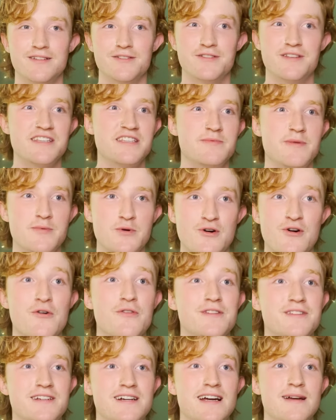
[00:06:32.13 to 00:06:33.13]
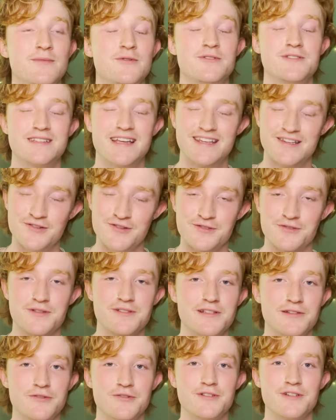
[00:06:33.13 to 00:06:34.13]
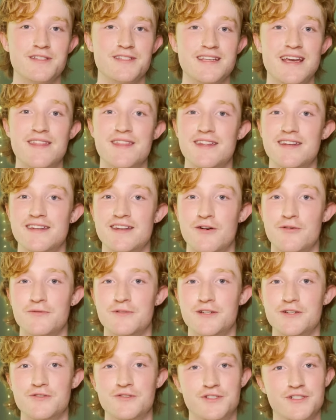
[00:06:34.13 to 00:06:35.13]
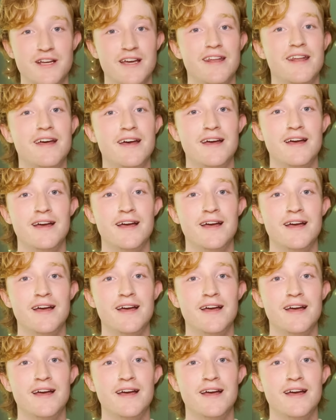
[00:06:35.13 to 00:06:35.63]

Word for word: You see these people all the time who set New Year's resolutions and then don't do shit.